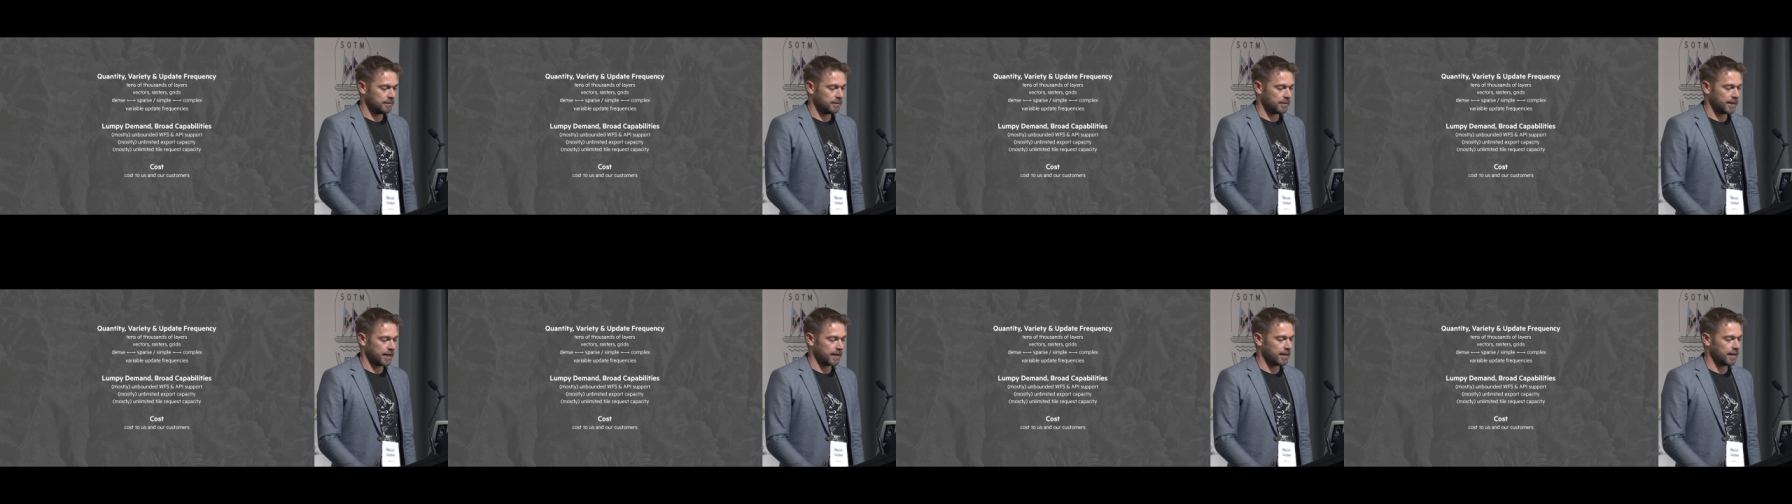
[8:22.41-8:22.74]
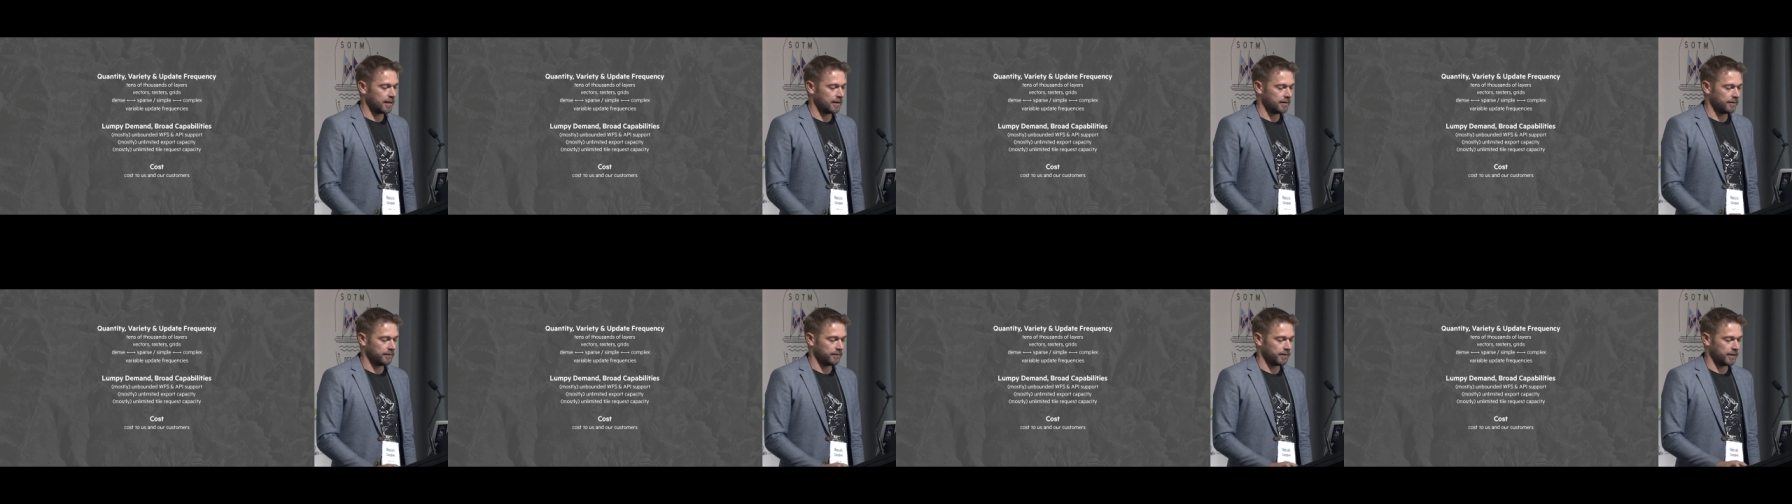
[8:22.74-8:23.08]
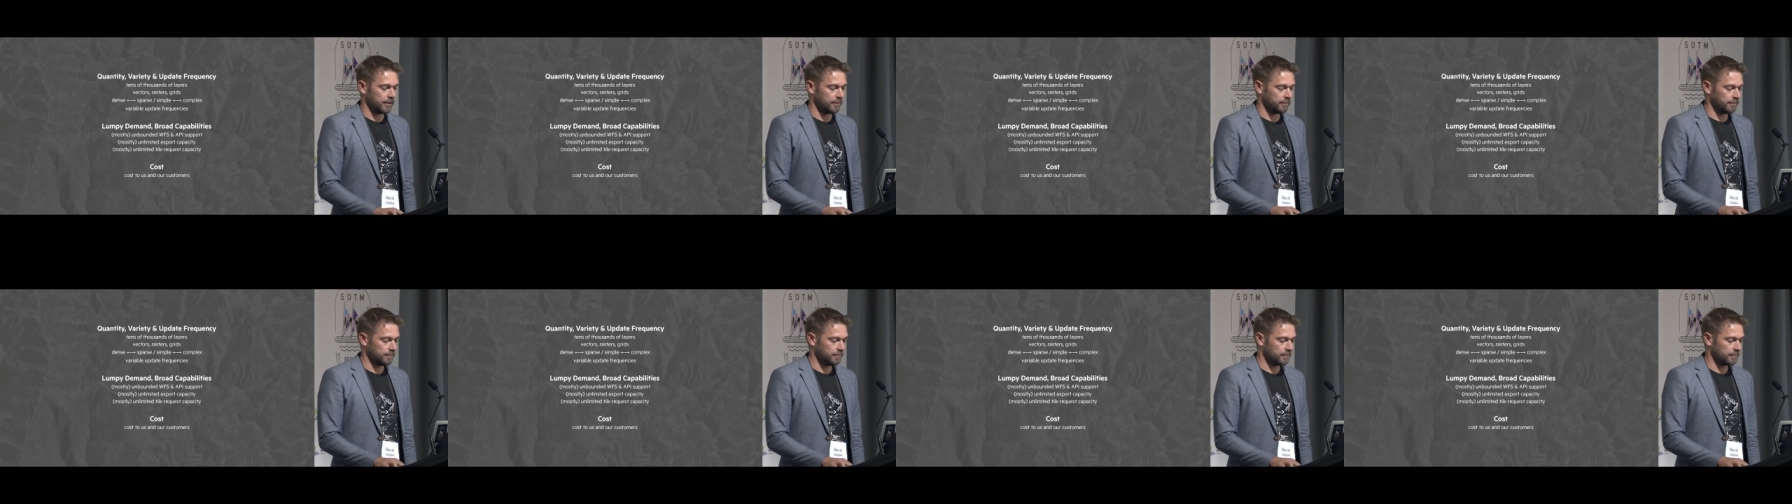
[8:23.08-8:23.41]
that kind of
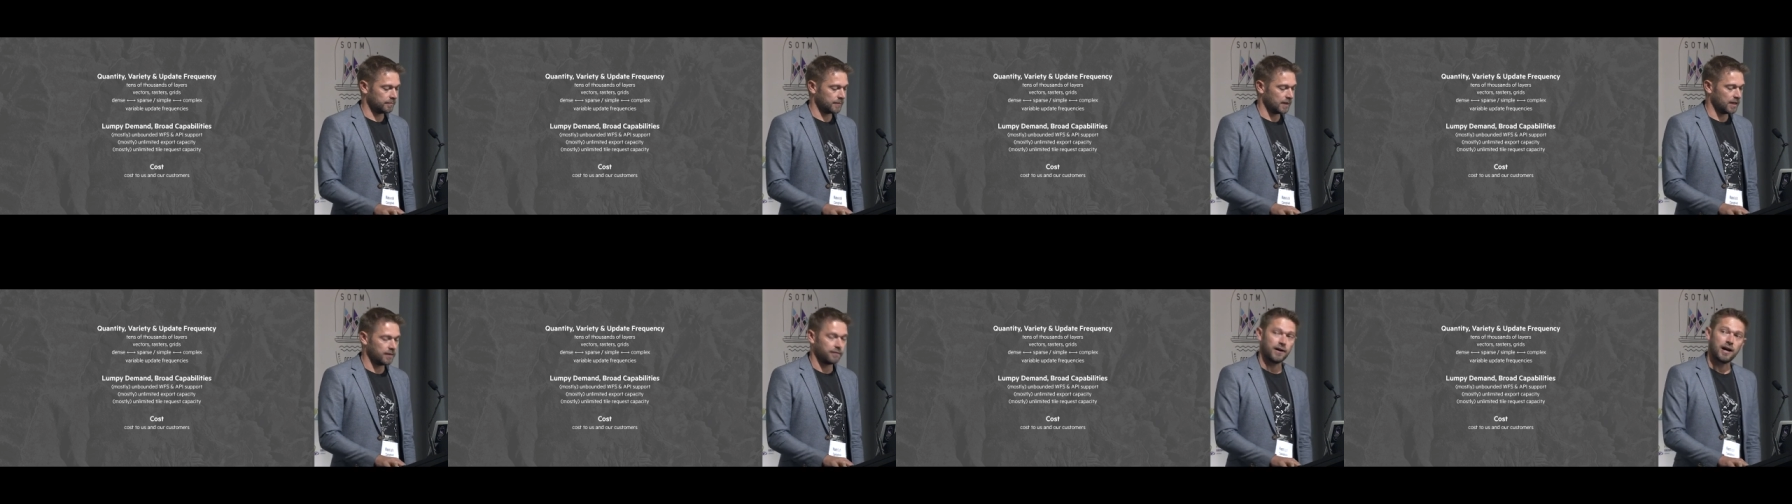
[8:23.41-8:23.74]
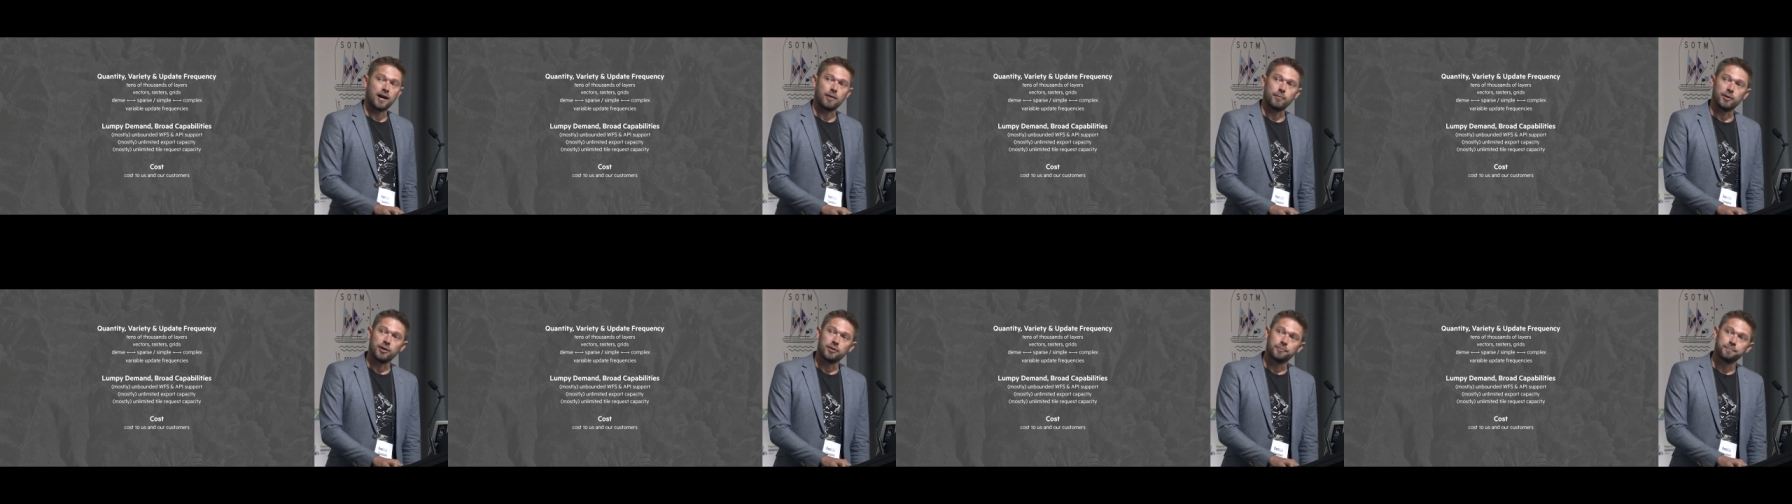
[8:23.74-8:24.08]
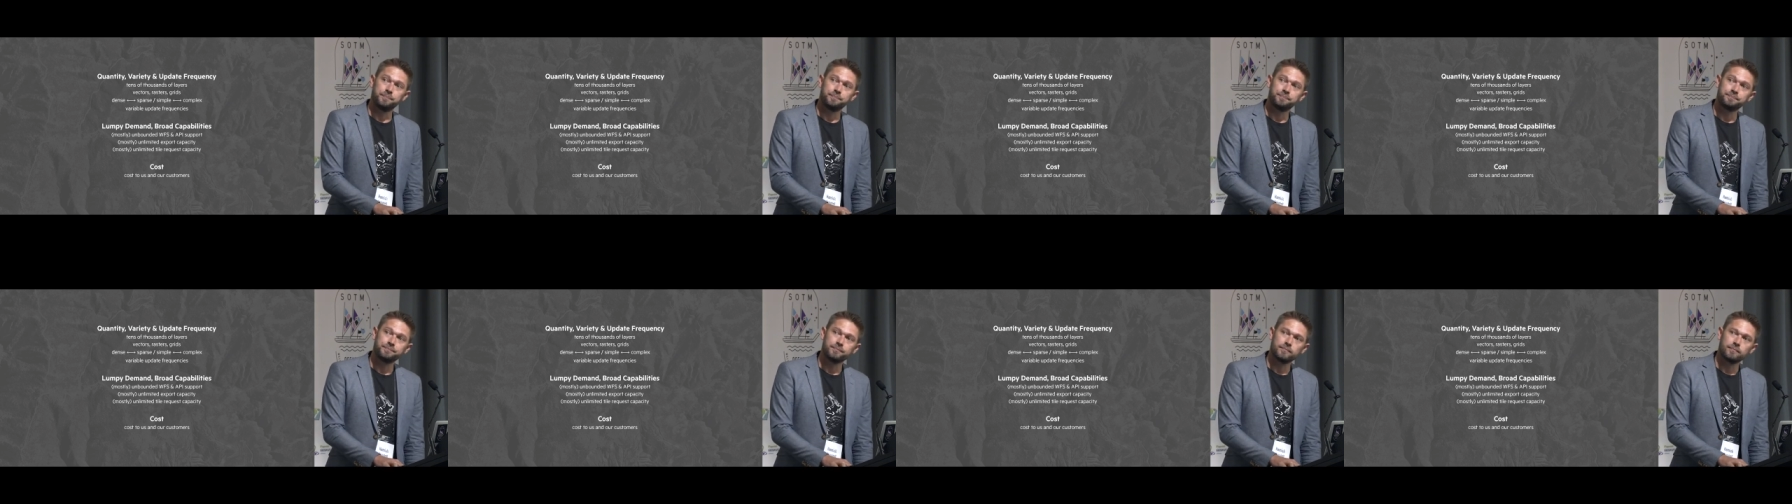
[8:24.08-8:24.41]
environment
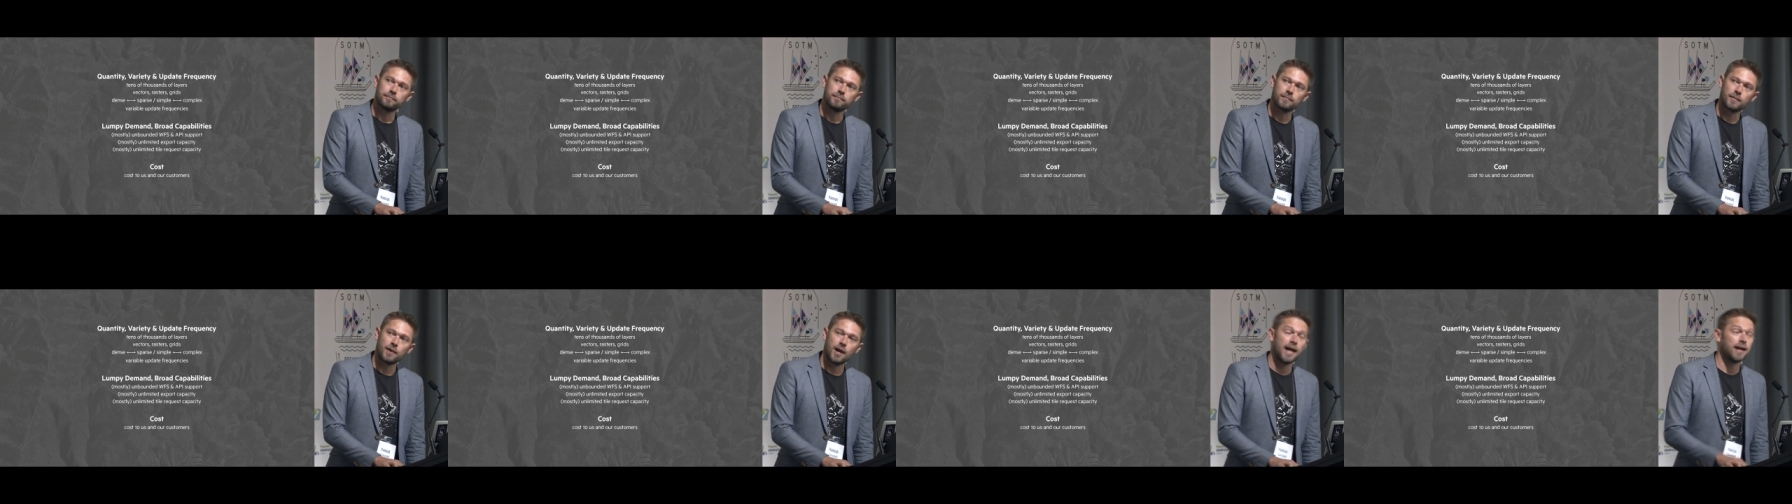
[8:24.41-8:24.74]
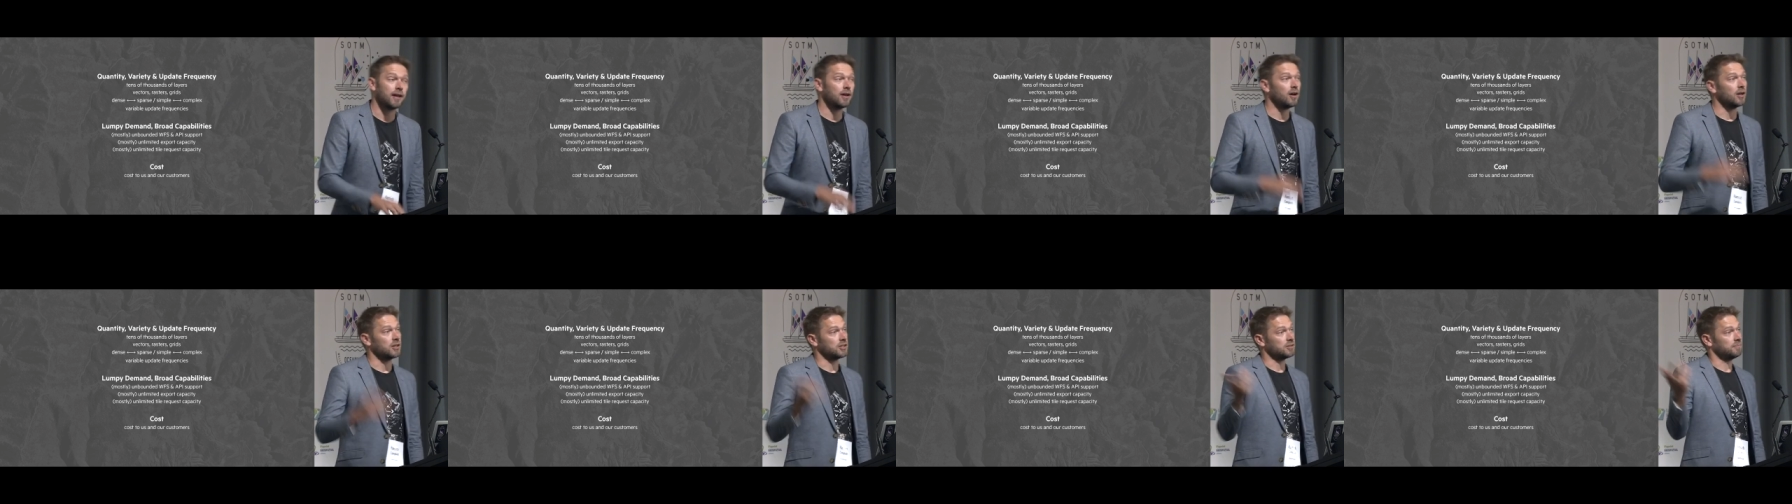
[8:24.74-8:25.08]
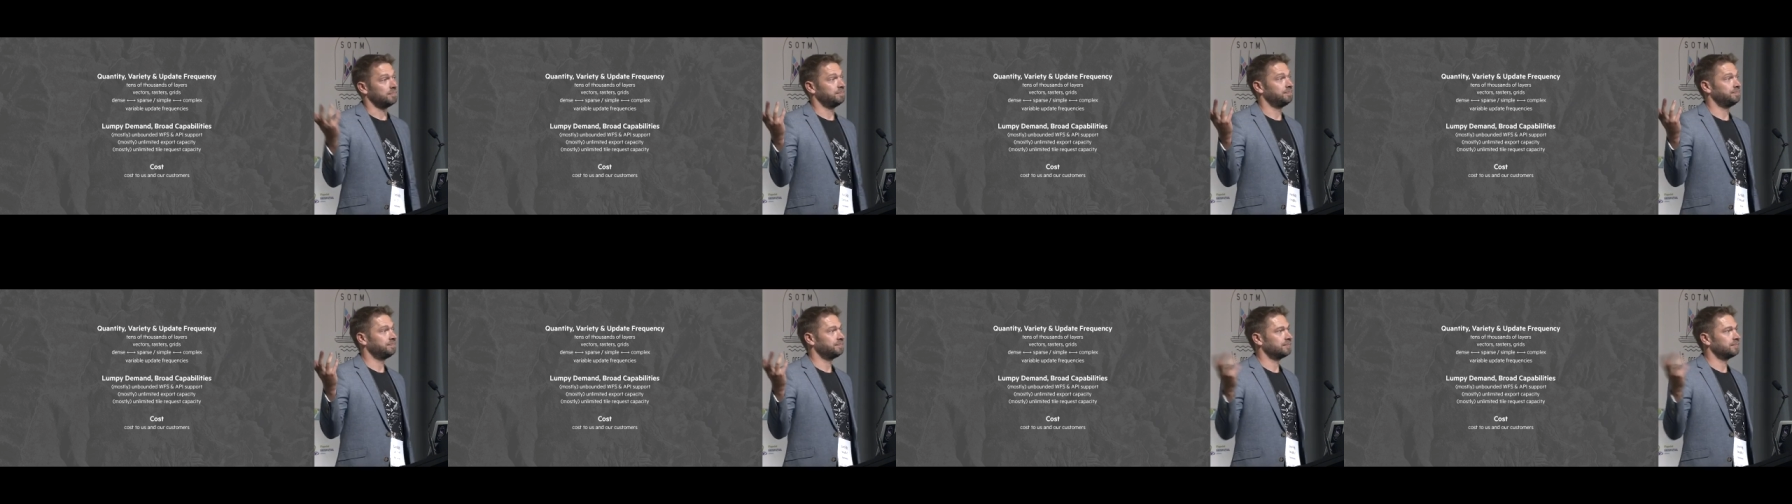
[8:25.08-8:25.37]
and cost?